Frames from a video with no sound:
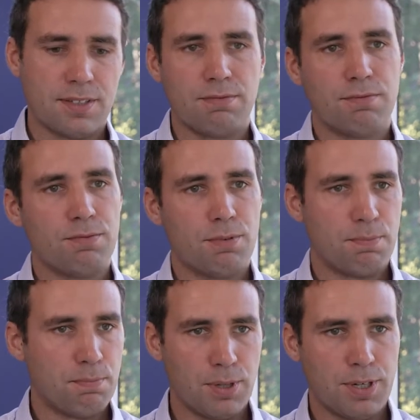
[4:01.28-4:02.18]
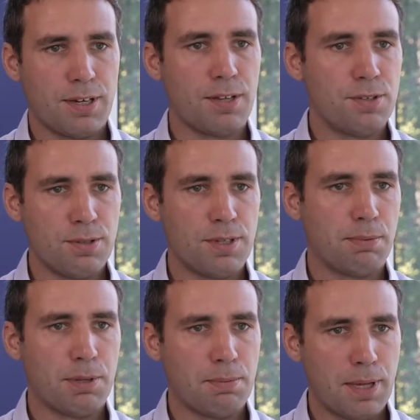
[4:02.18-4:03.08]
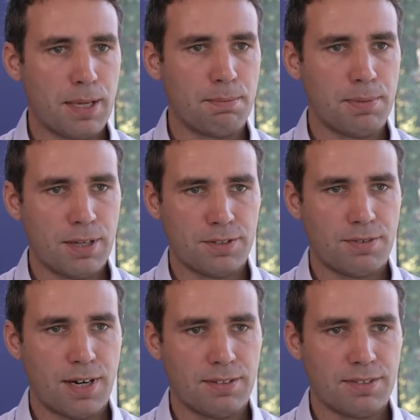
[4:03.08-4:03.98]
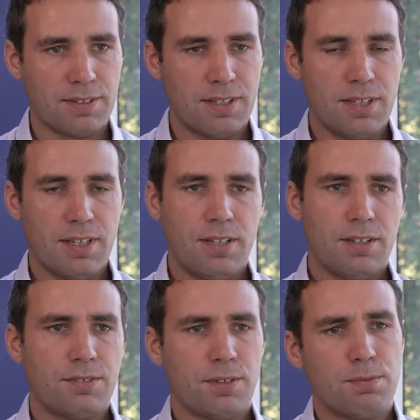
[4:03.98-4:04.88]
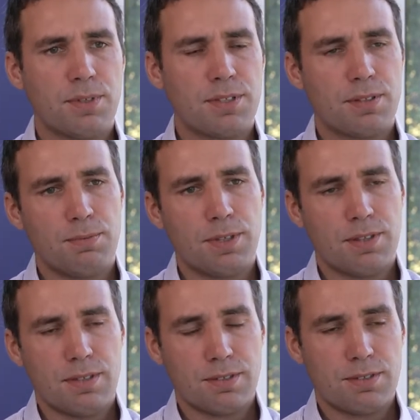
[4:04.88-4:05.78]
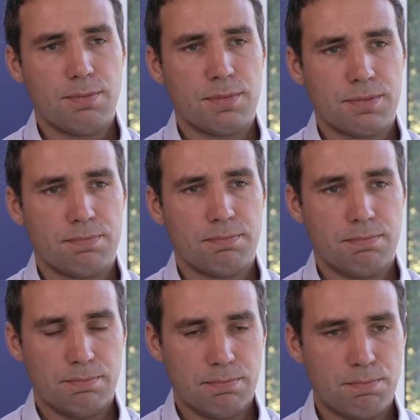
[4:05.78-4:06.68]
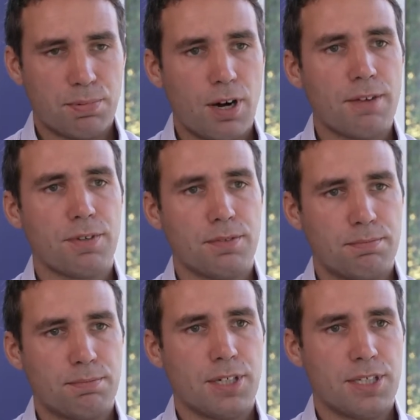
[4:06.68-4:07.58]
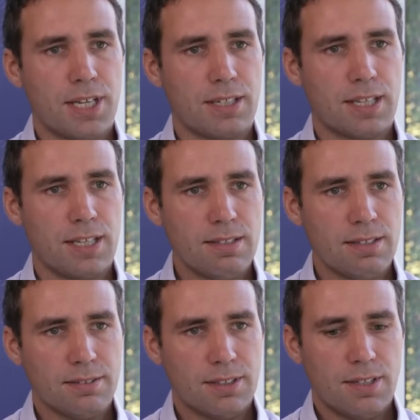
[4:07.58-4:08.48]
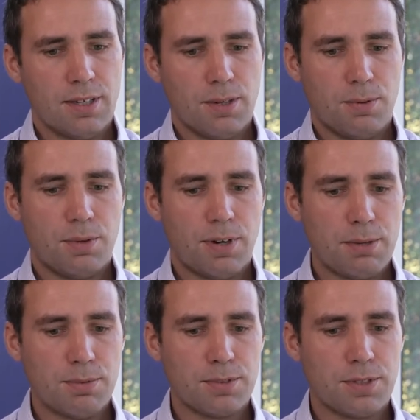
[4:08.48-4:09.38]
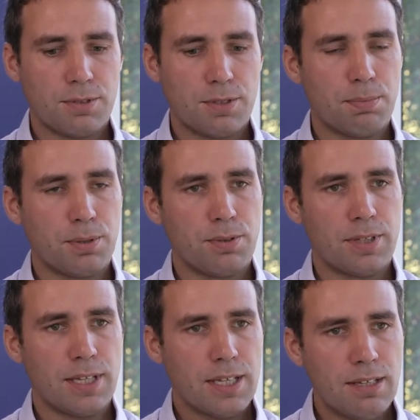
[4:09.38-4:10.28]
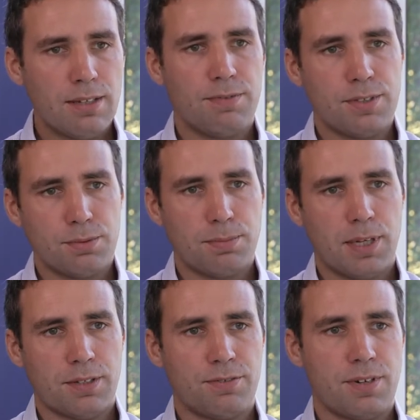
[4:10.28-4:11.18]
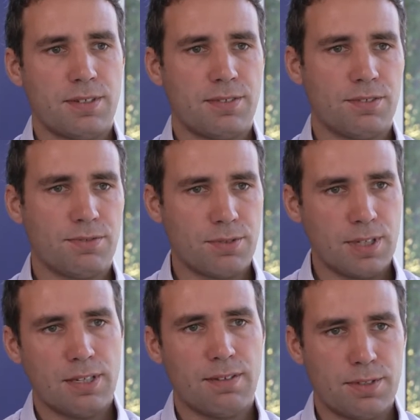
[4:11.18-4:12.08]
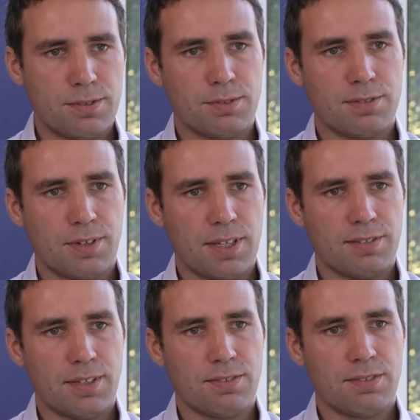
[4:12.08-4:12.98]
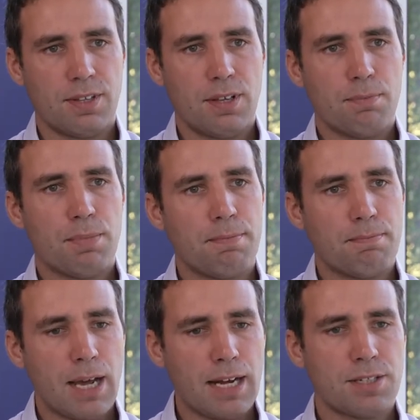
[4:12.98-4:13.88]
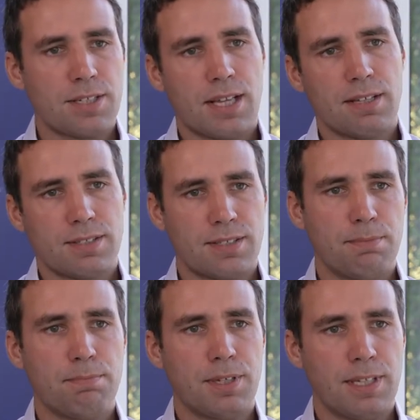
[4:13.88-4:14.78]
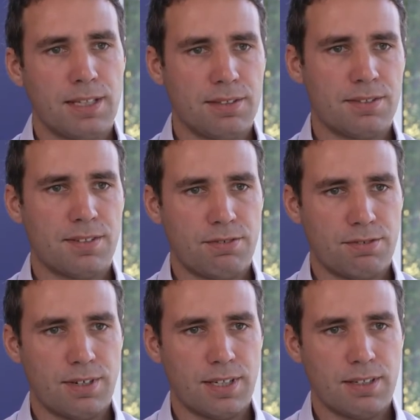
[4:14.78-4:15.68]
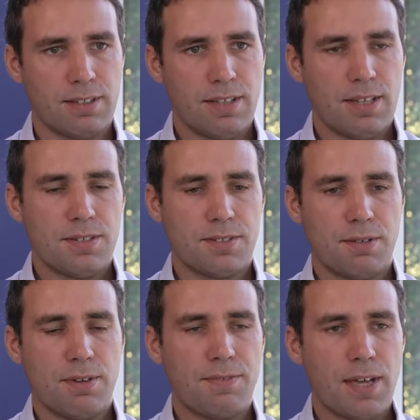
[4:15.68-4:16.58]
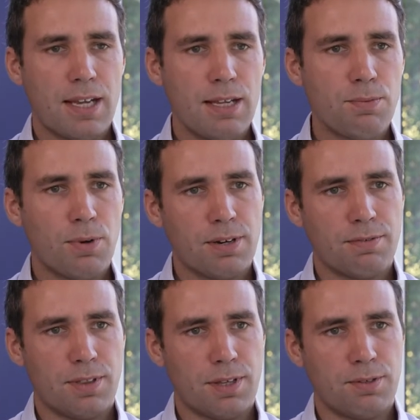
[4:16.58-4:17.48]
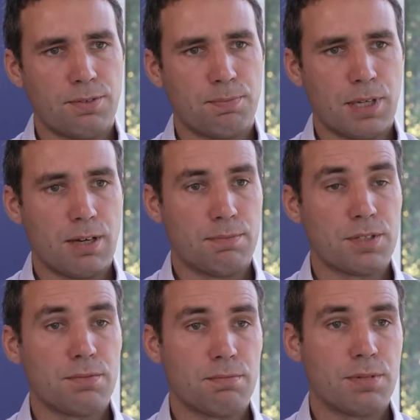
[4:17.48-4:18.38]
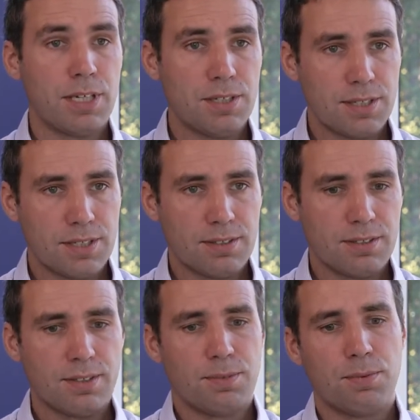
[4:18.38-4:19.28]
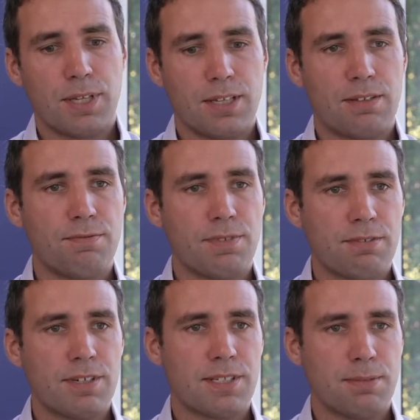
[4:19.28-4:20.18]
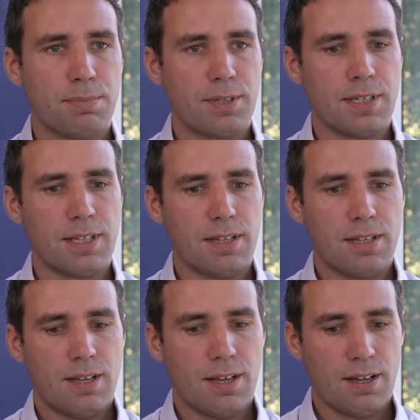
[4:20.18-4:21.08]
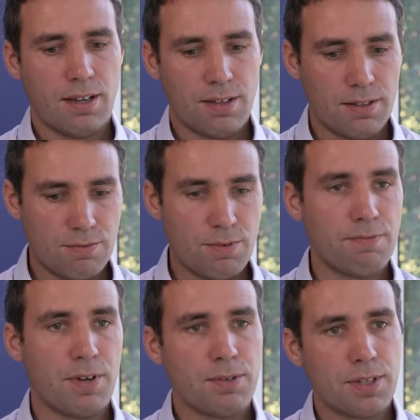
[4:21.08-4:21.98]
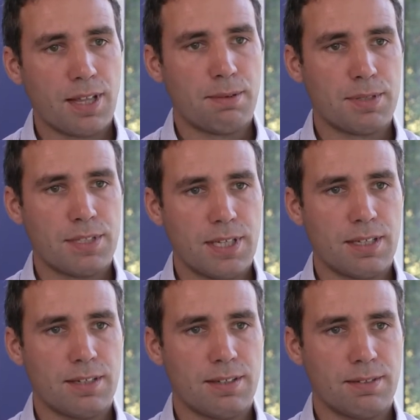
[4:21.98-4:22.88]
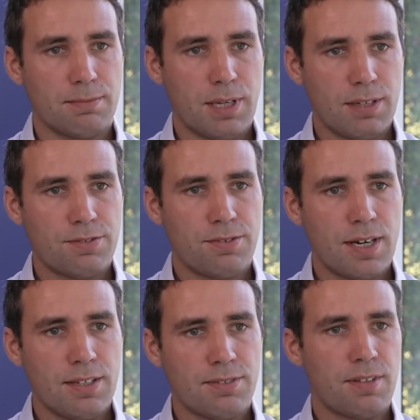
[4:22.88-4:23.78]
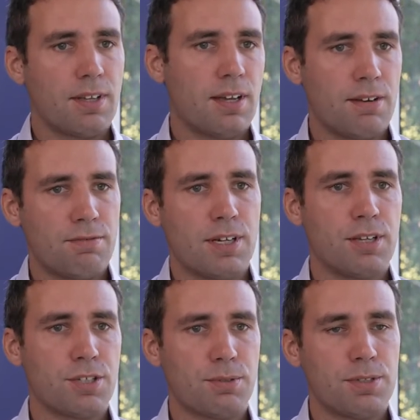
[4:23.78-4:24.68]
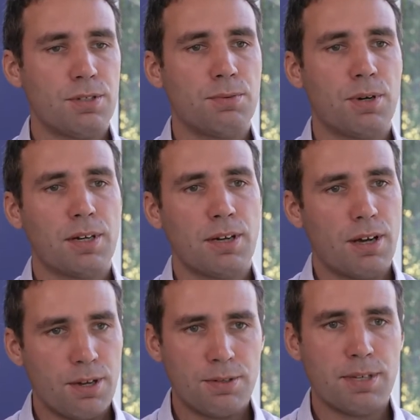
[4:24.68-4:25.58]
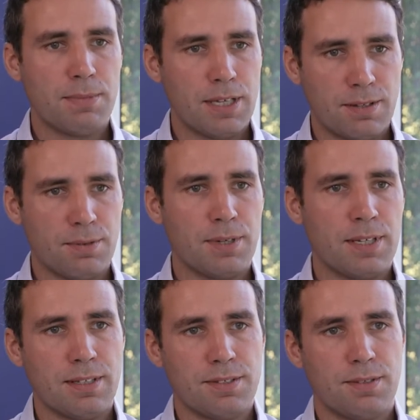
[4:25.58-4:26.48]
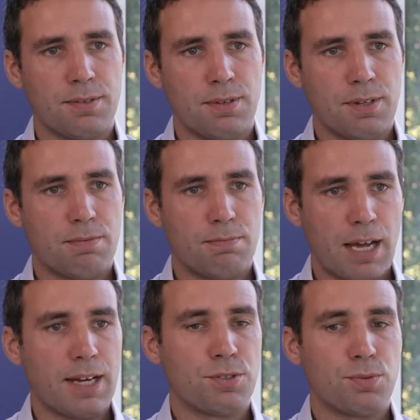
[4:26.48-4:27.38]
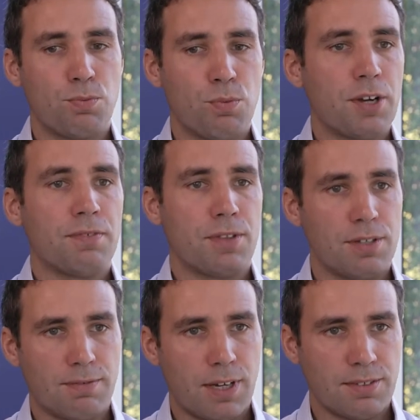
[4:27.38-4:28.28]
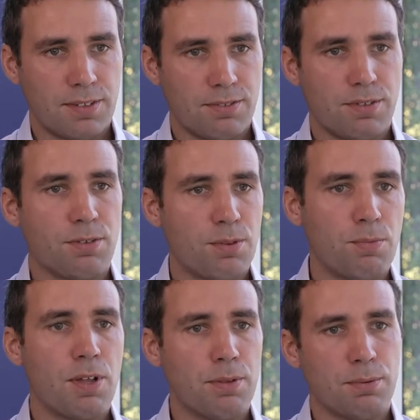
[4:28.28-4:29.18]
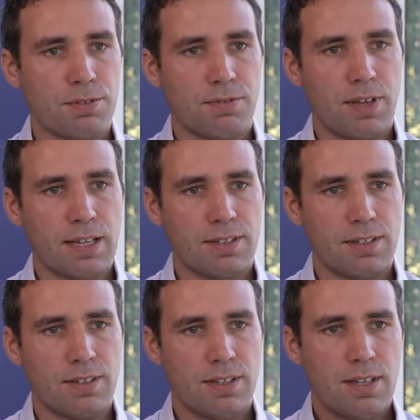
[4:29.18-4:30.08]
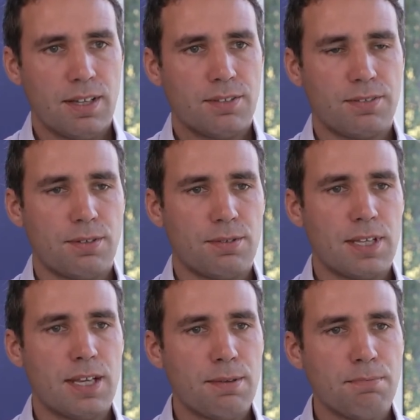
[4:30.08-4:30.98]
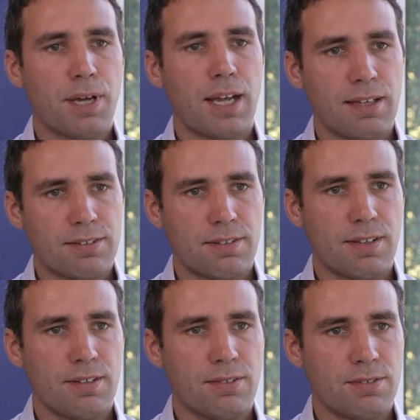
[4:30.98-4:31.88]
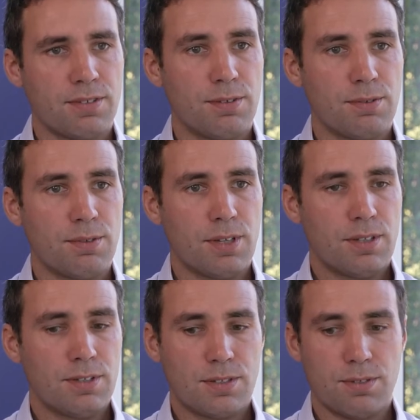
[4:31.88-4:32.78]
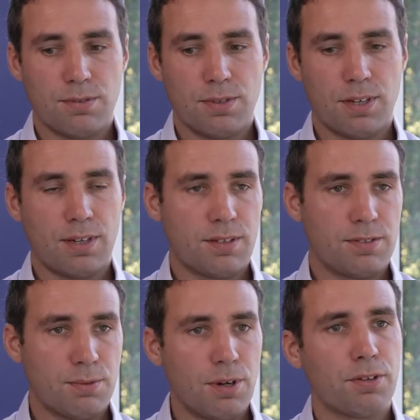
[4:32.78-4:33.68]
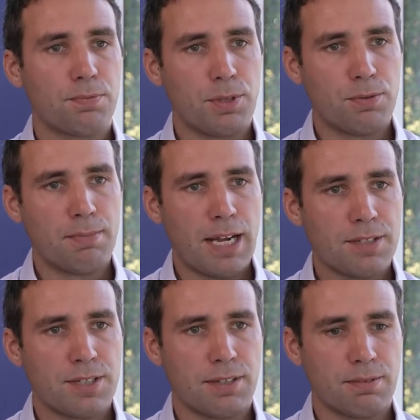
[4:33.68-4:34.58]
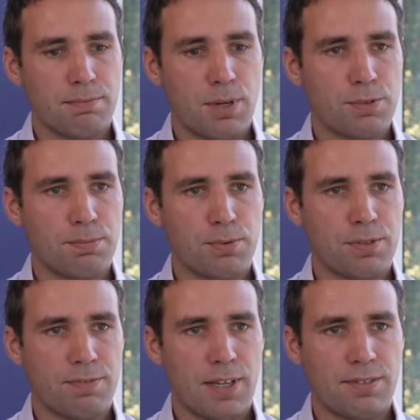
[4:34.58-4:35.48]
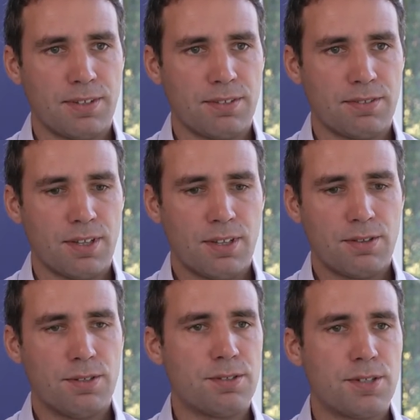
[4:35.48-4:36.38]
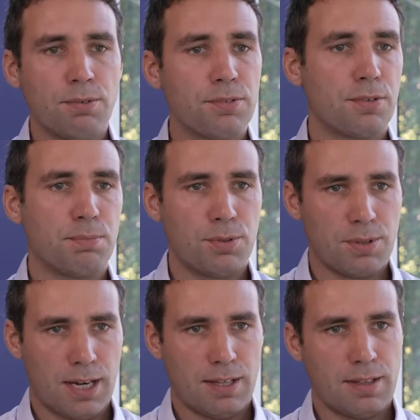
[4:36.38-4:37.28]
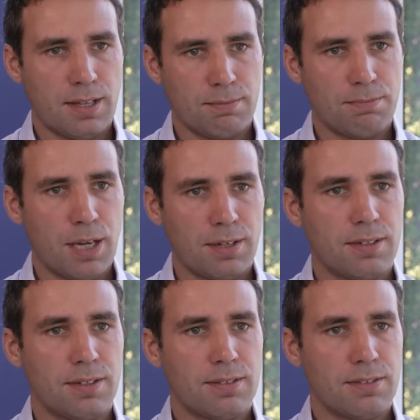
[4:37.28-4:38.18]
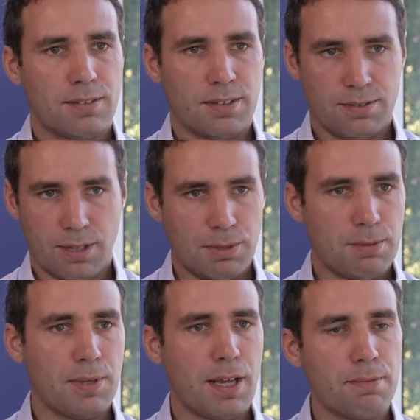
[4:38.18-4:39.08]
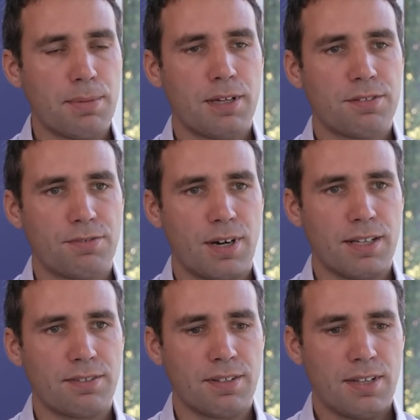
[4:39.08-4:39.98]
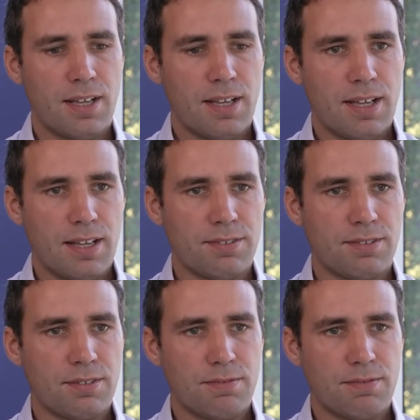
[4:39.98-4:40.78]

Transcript: and, and put in a new WPA passphrase. So with, with Extreme's private pre-shared key, we're able to deploy individual passphrases for individual devices, but manage that simply and centrally. So if any one of those becomes breached, we can very simply uh, revoke that particular passphrase and reissue a new one, only meaning that we need to manage one of the devices, the one that was affected. So the impact uh, to to, uh, to a hospital managing multiple devices that don't support anything but WPA passphrase is,